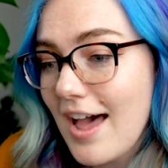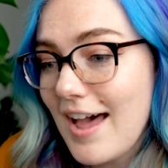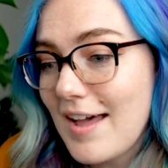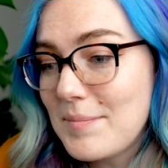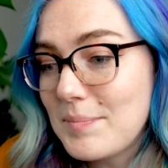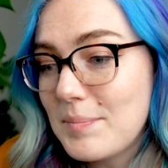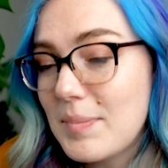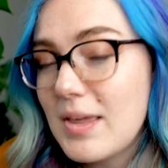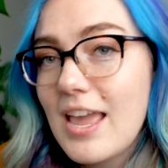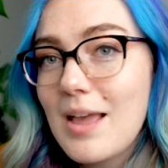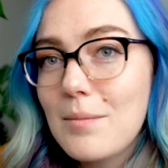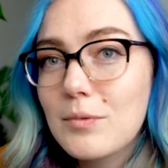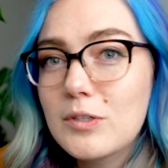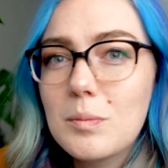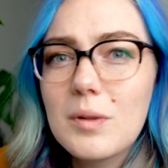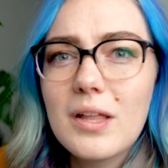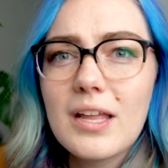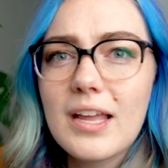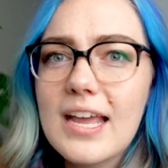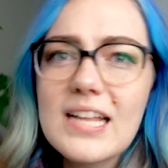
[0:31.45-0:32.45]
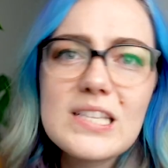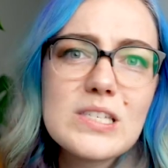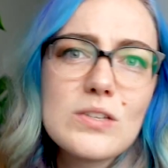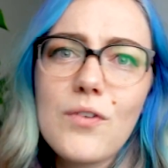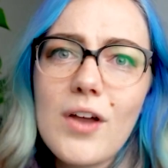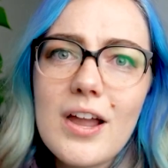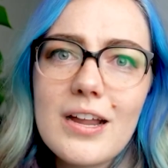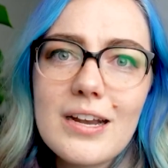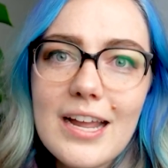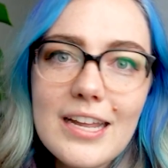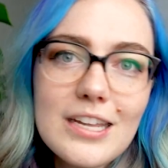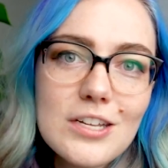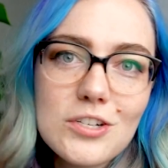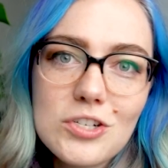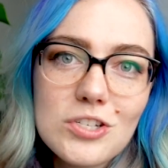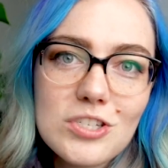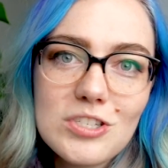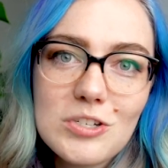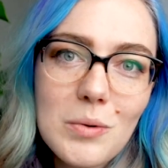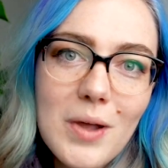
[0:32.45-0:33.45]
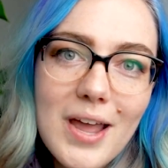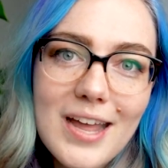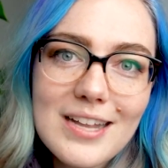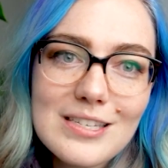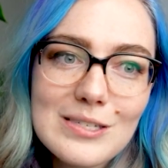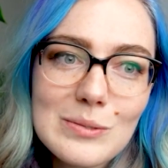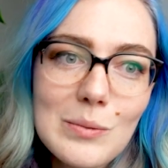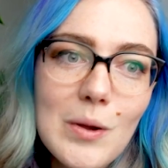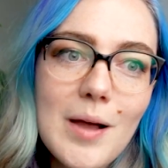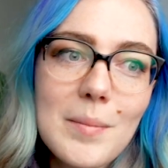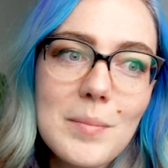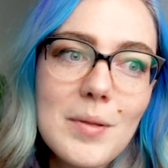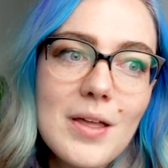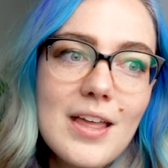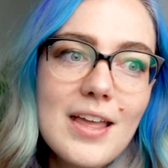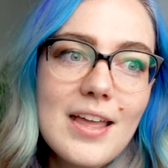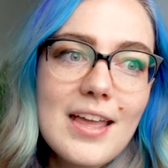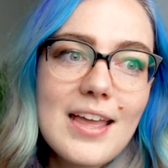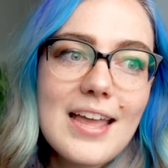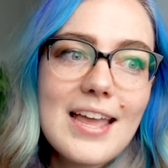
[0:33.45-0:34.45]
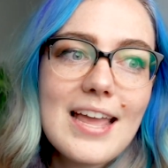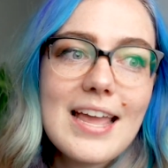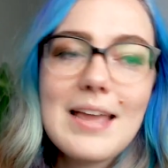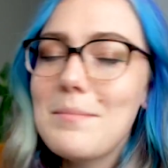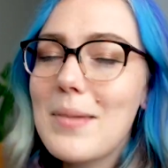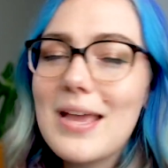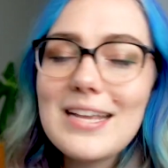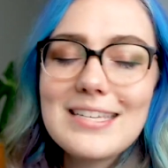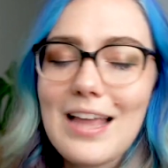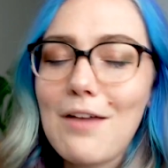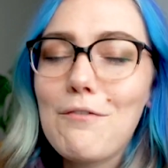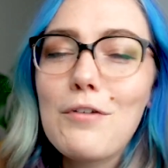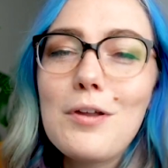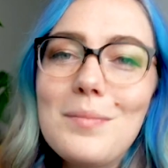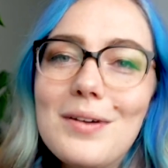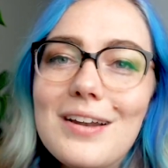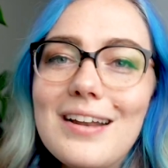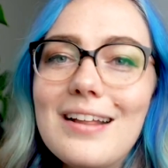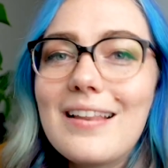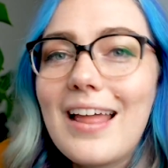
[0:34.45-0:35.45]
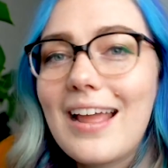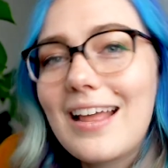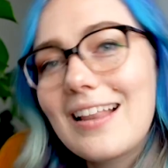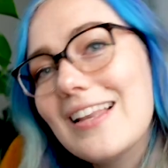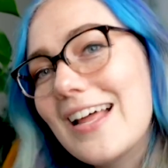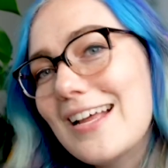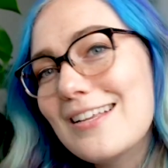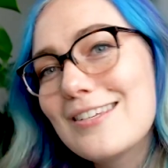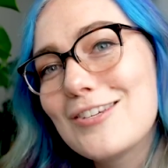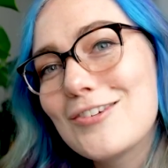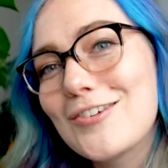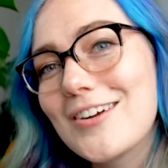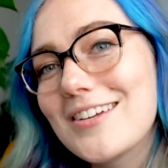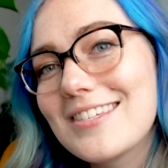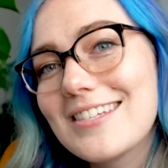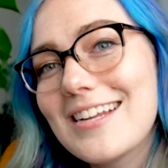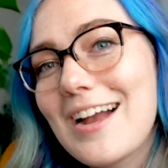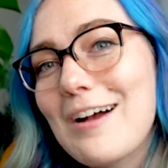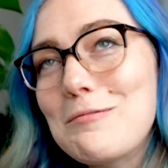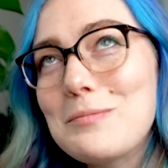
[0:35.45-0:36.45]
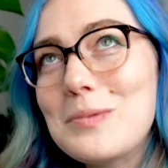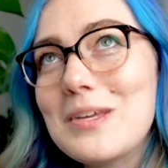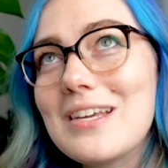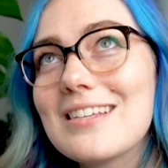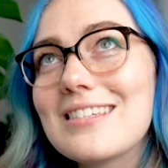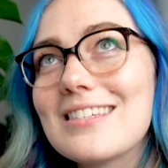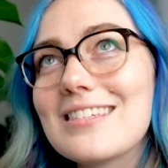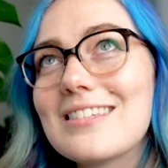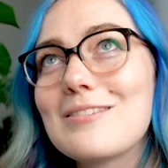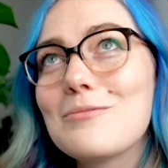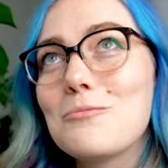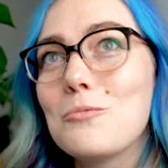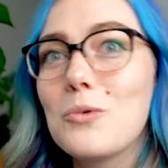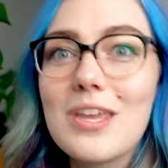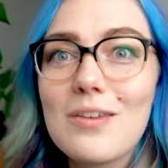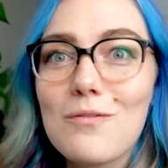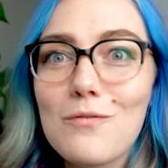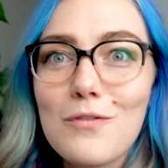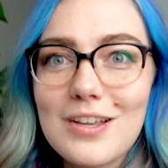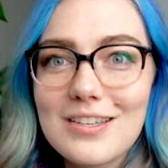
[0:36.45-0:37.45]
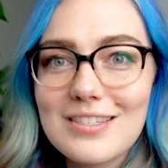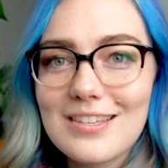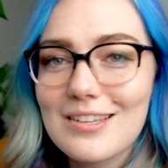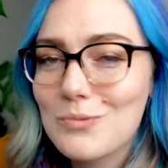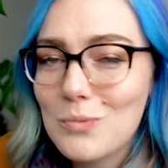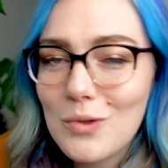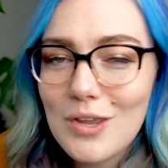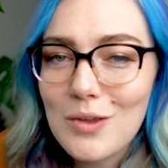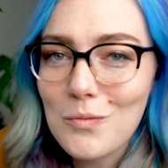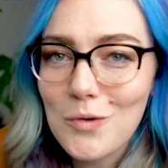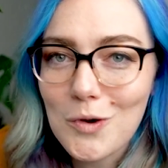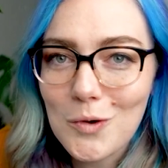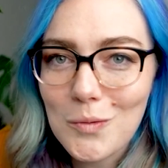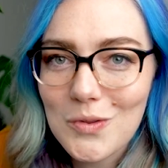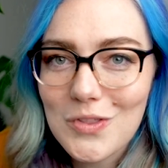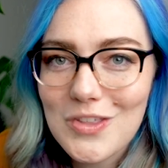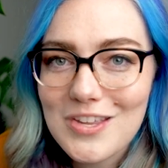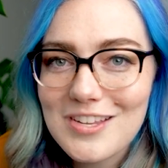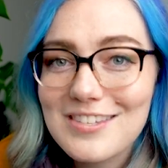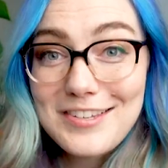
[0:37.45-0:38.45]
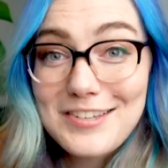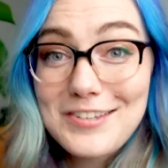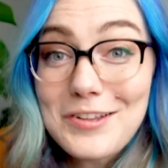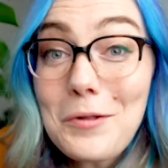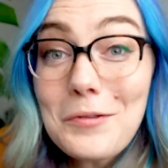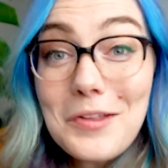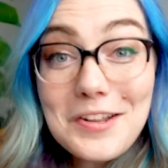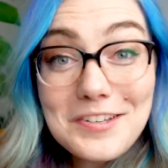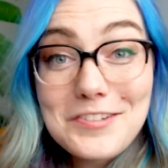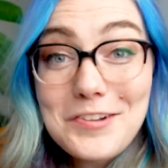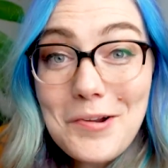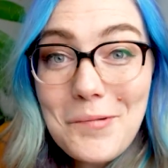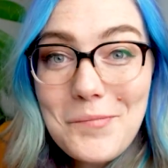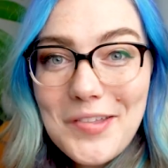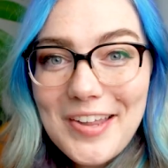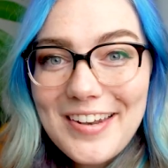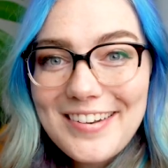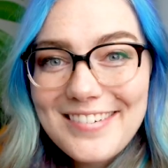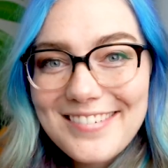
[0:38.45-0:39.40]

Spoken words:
being able to be like, it's fine, I can just do a head swap. It makes everybody like less stressed out because we can fix this, we can work with this. So let's jump in.